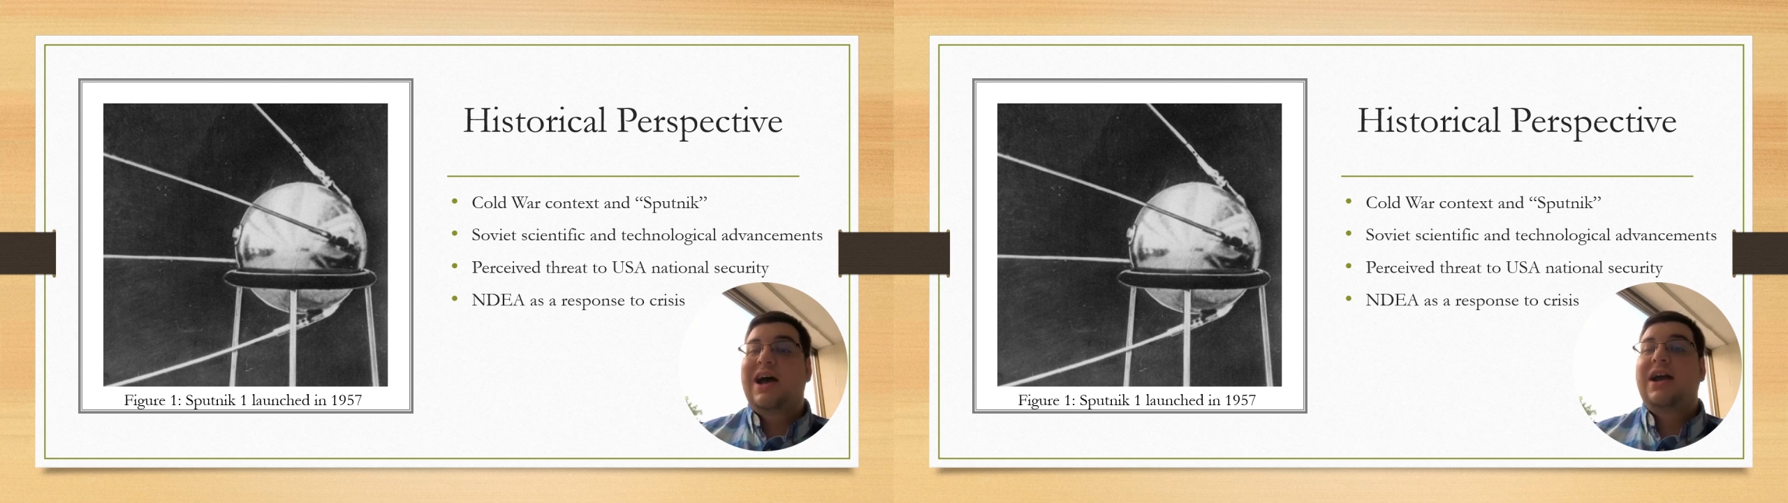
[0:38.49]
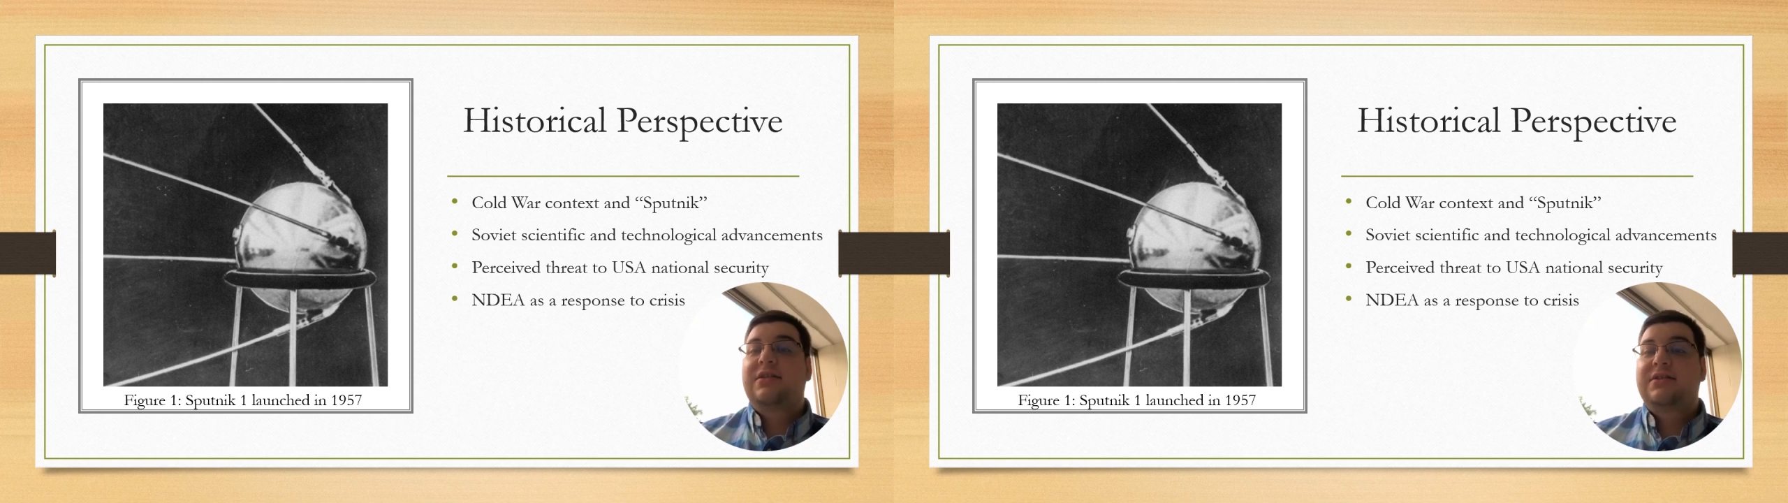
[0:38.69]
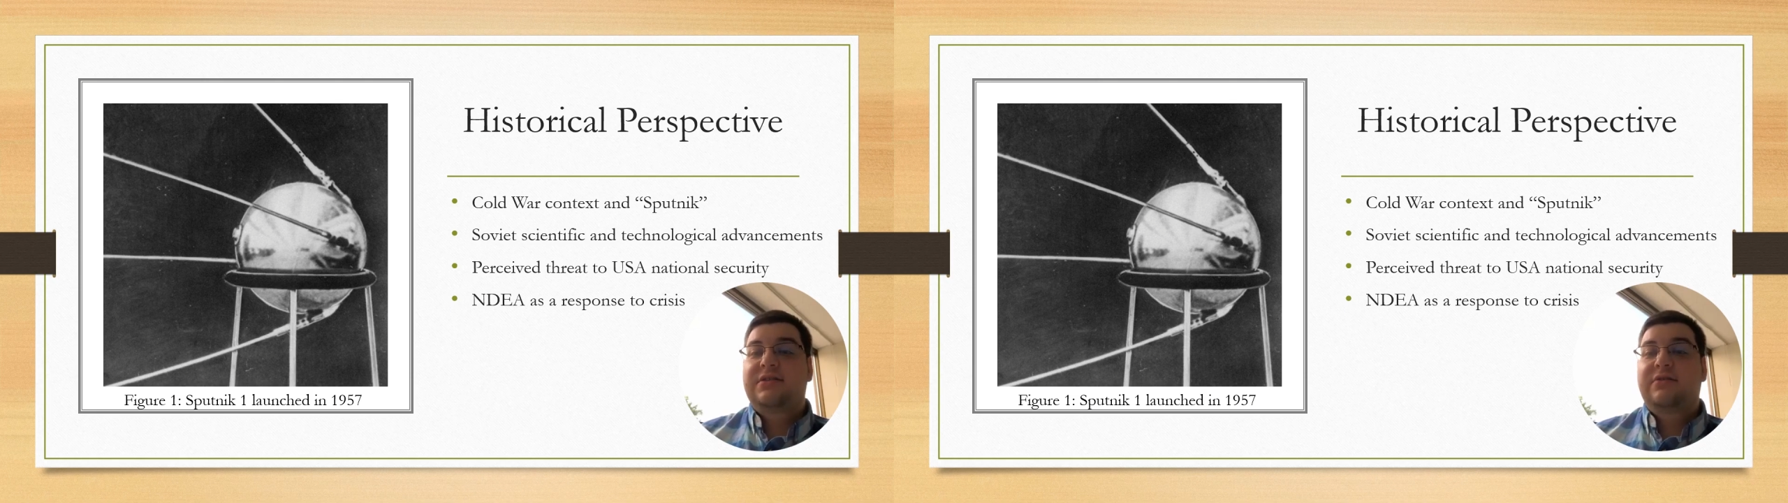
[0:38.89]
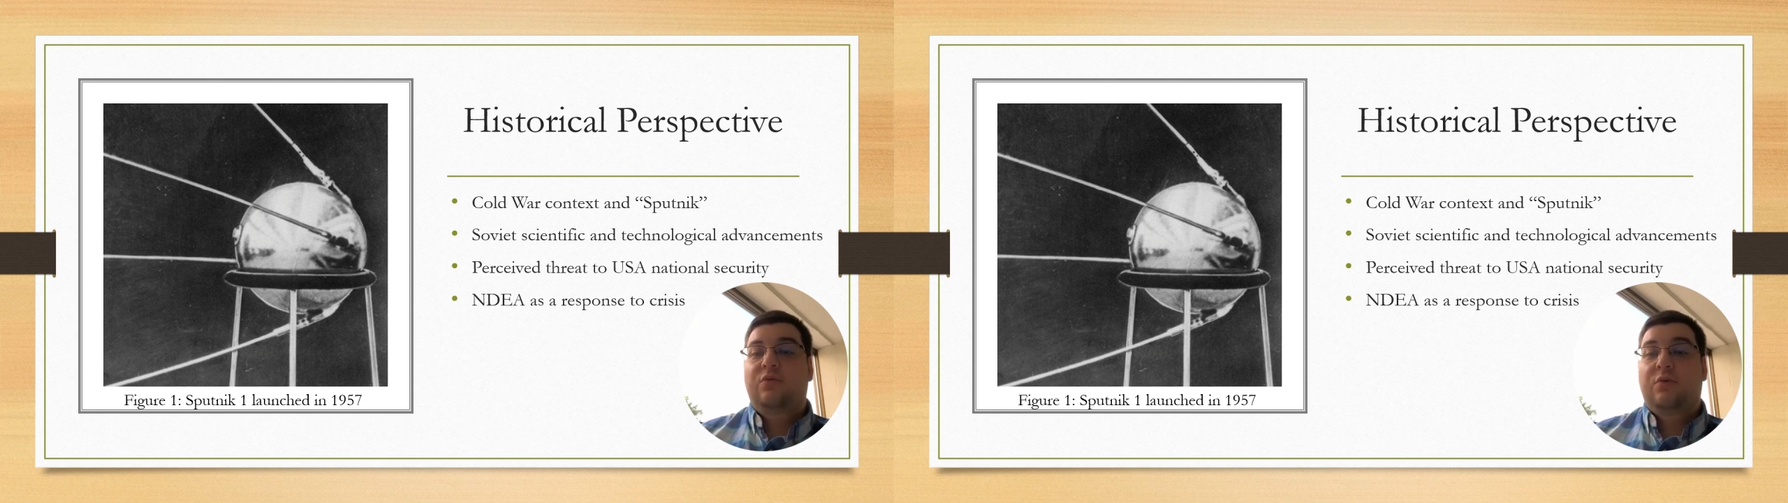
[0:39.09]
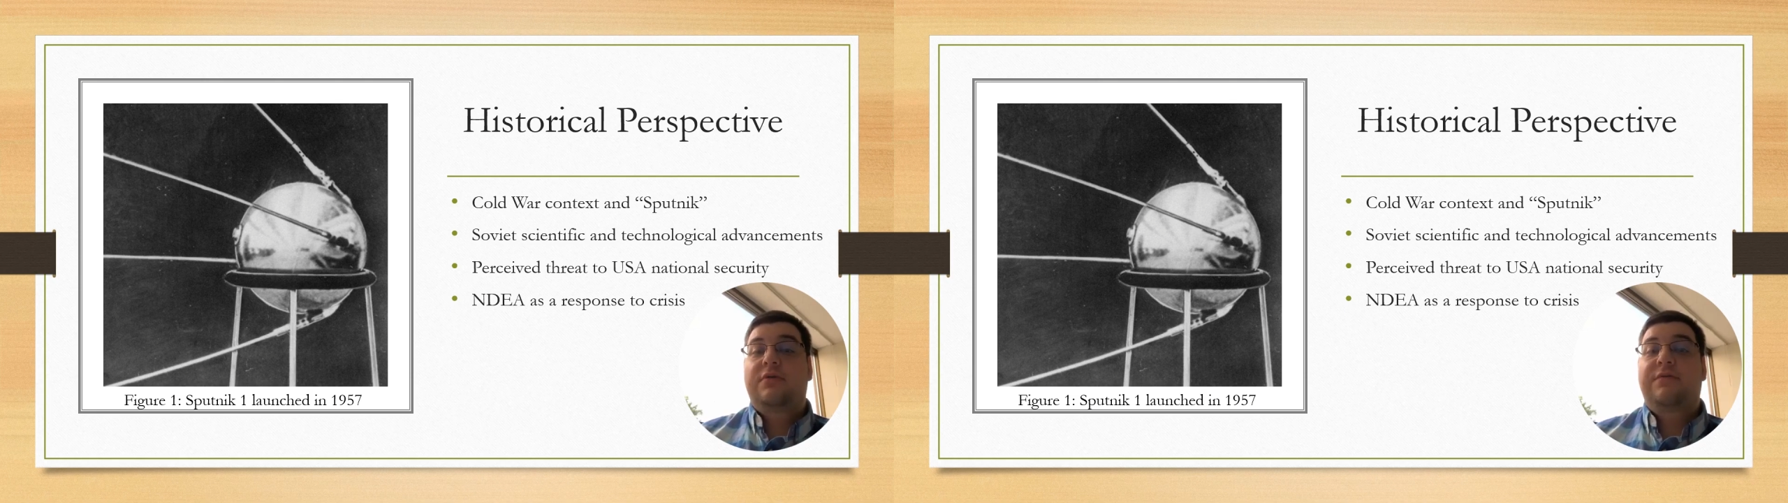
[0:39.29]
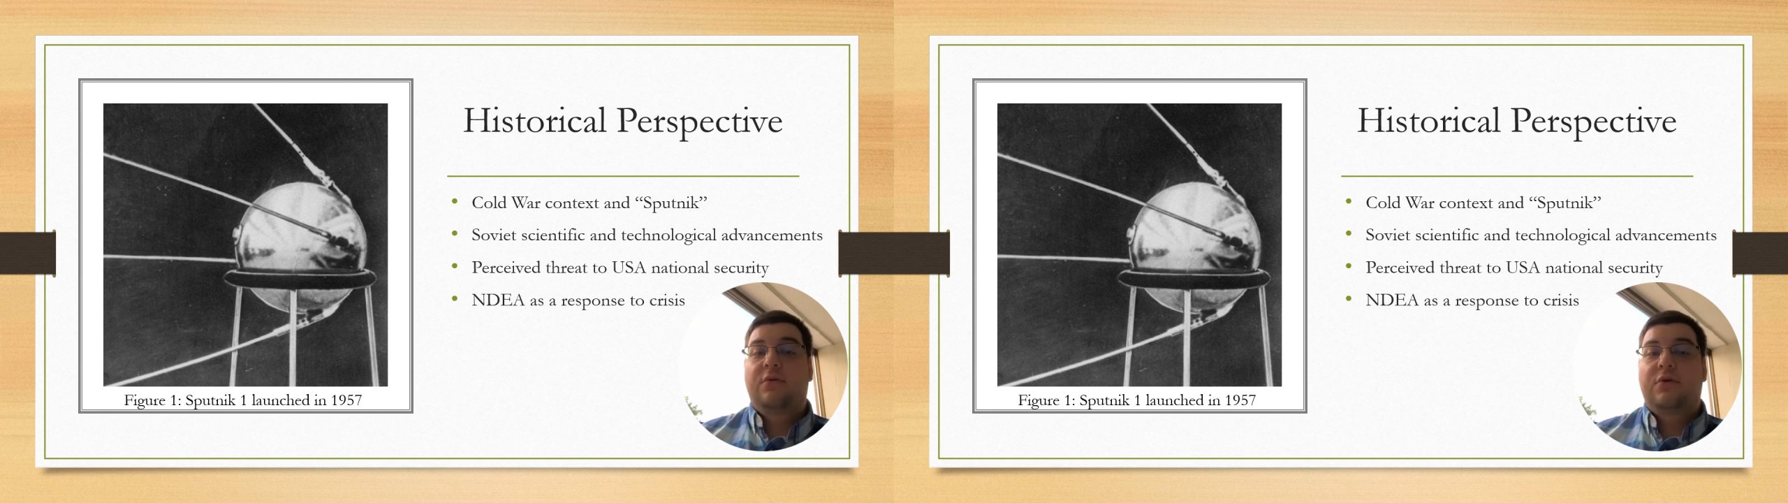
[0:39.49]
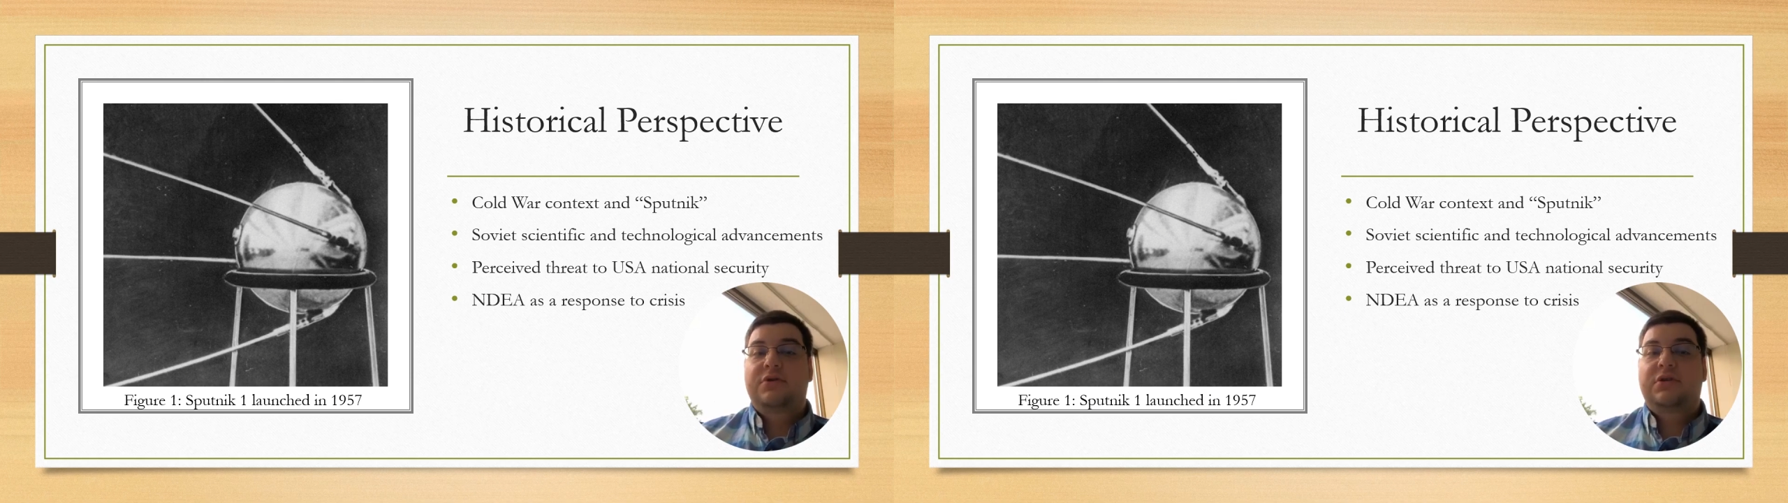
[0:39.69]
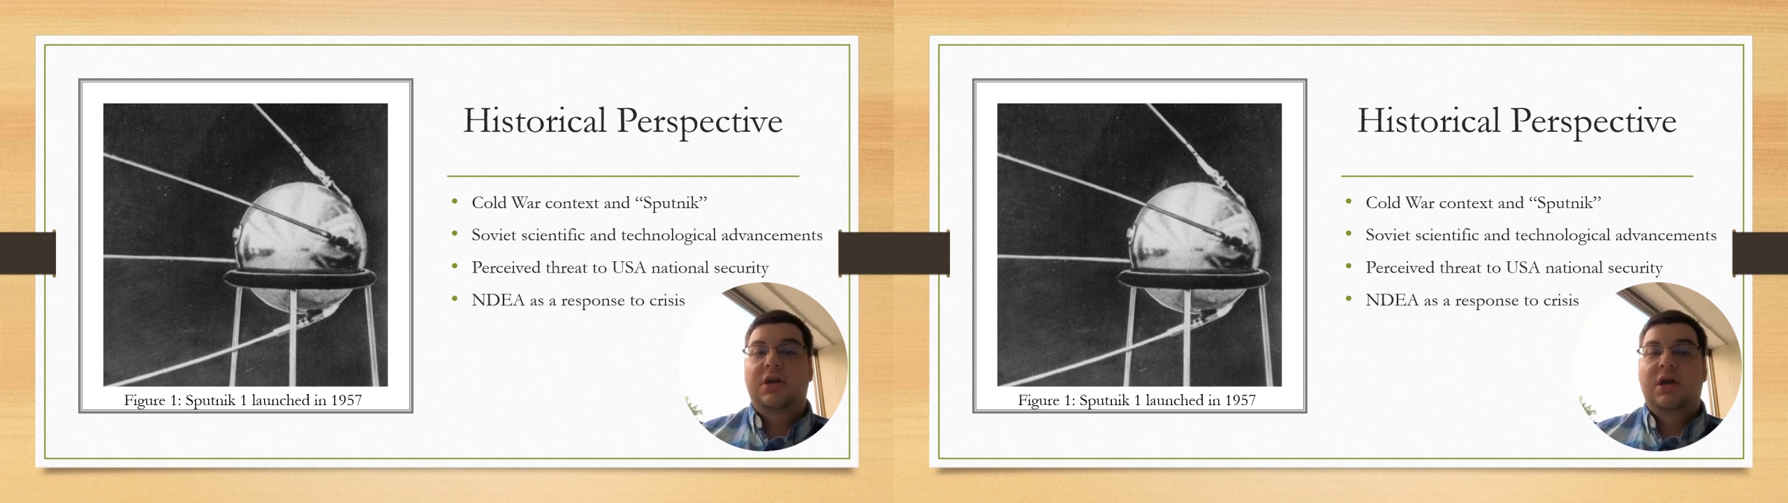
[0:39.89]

highly skilled workforce